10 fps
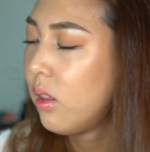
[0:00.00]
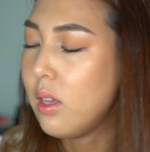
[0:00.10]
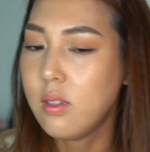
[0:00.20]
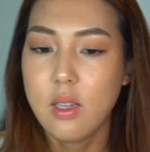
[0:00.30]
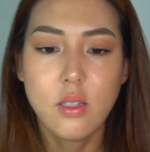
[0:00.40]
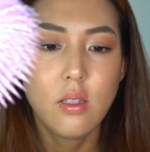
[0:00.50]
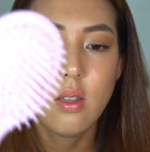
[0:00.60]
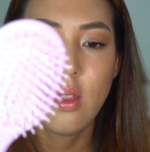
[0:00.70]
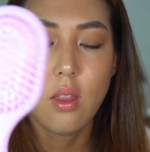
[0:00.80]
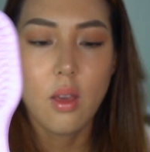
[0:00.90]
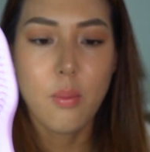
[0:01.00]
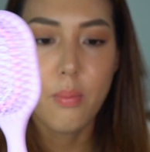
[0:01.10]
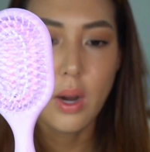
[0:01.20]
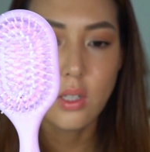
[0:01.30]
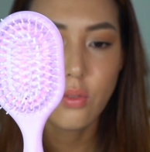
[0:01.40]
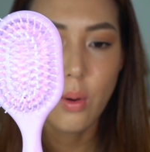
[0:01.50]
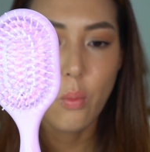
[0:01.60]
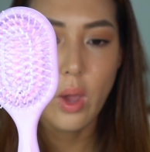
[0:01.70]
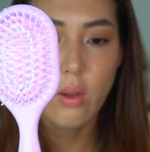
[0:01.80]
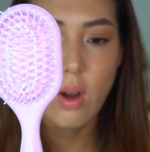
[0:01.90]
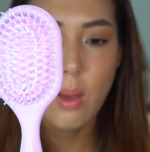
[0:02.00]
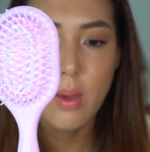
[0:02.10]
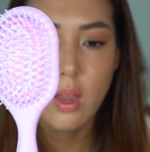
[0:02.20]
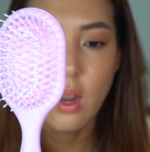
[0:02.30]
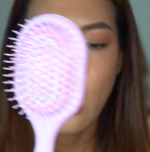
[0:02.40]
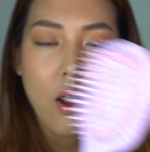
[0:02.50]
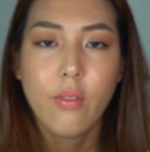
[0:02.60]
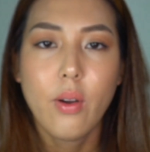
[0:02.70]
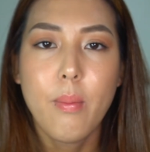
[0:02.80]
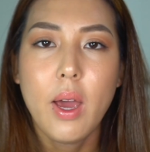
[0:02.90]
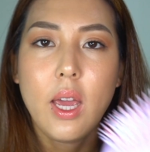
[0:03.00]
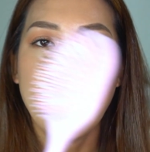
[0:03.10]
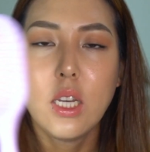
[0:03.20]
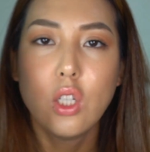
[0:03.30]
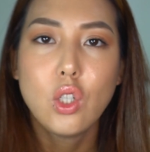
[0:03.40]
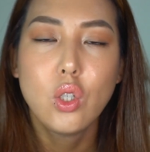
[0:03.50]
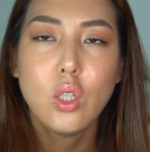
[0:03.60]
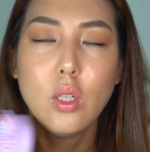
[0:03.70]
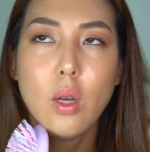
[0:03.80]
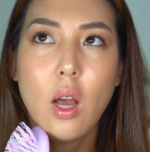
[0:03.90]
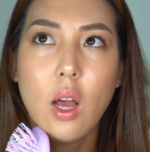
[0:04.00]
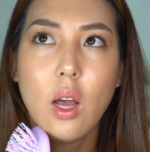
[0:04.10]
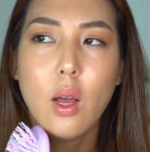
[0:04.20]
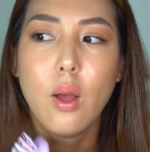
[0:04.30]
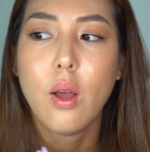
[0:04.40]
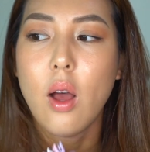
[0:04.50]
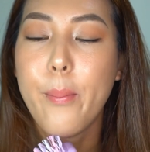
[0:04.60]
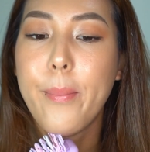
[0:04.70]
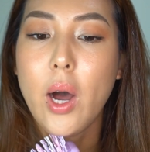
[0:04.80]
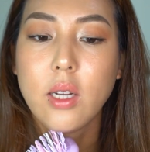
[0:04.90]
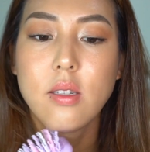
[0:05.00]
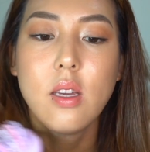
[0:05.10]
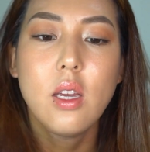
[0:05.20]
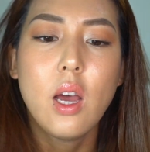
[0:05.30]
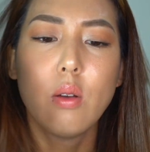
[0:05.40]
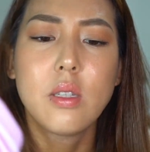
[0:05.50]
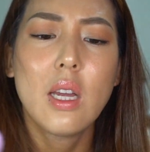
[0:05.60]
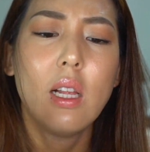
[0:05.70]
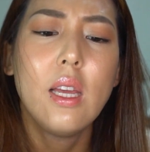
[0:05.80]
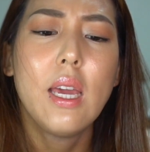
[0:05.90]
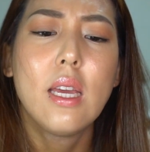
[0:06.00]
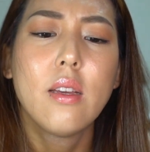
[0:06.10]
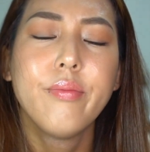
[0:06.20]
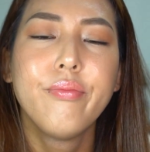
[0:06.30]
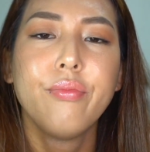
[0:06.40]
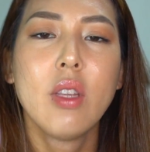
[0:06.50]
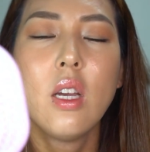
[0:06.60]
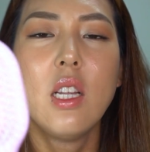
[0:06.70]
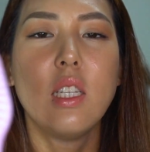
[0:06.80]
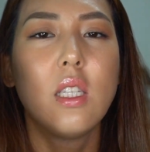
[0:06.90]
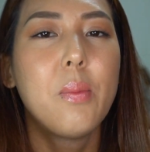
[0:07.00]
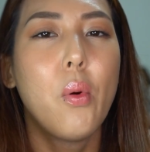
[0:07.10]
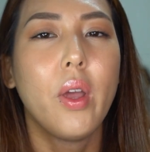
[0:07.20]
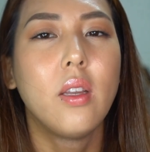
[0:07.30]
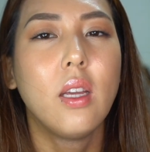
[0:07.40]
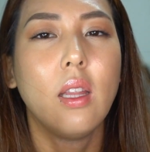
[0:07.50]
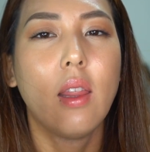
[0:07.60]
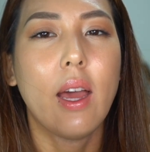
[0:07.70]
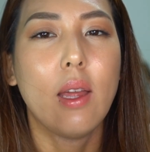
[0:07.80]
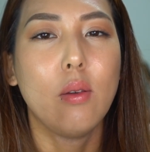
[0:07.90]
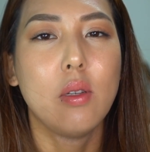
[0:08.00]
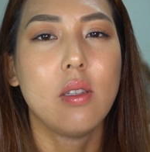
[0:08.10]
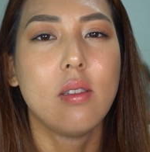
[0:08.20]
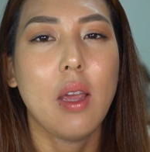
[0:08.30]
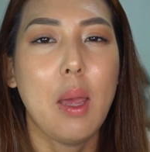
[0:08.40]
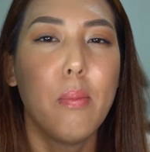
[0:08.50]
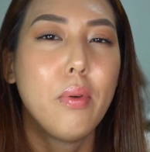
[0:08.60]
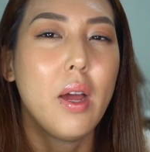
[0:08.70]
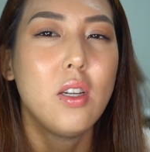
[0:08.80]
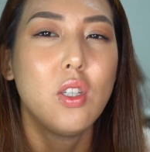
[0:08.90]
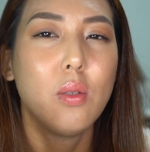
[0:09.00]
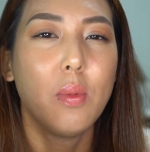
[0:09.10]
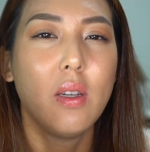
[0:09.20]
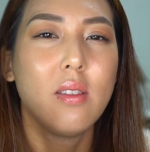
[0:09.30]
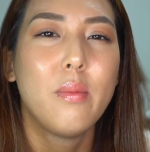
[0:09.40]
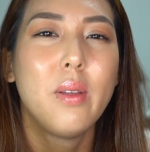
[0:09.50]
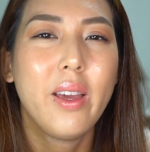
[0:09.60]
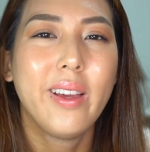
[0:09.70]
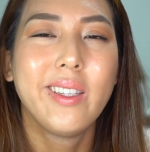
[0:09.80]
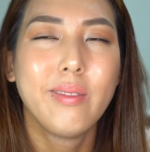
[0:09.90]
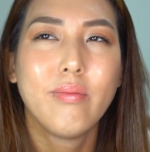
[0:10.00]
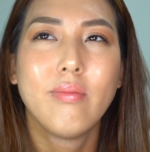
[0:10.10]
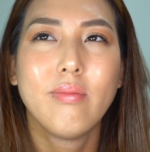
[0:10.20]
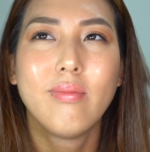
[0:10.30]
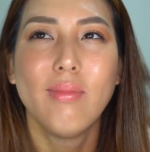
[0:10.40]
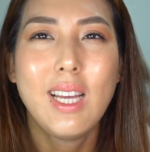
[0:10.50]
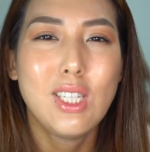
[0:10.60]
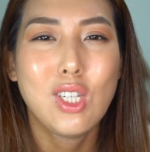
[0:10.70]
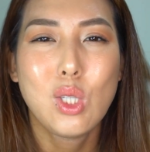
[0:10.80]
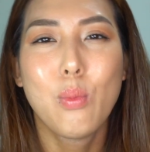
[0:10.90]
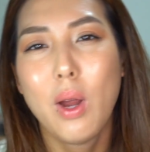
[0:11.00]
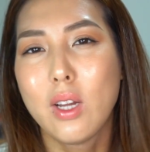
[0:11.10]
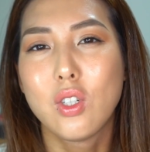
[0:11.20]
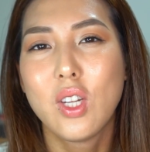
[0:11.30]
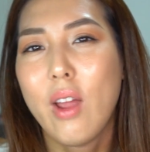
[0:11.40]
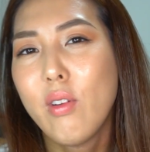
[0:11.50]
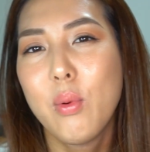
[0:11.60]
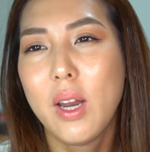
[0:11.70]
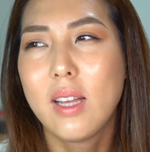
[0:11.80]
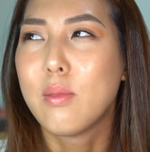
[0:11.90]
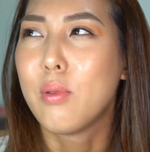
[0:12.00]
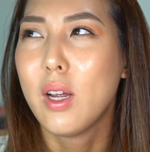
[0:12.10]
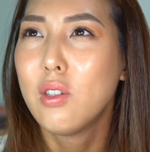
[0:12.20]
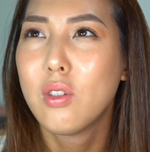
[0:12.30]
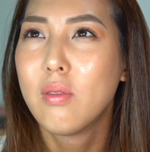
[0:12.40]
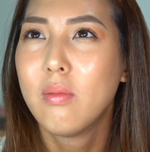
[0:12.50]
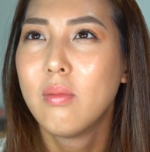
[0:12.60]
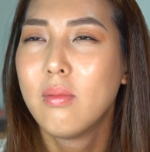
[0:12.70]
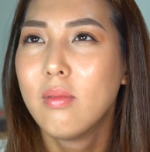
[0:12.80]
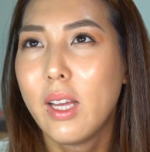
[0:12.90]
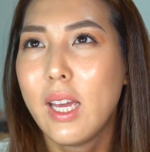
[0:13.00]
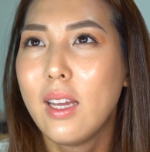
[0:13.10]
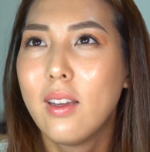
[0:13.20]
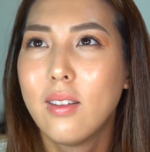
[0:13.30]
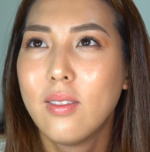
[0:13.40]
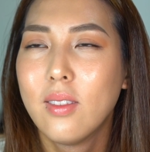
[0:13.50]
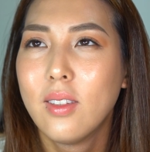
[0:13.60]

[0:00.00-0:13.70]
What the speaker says: This is the brush from White Rabbit. From my initial unboxing, I was kind of like disappointed that it was a brush, because I'm like, it's just a brush. Everyone has a brush. Like,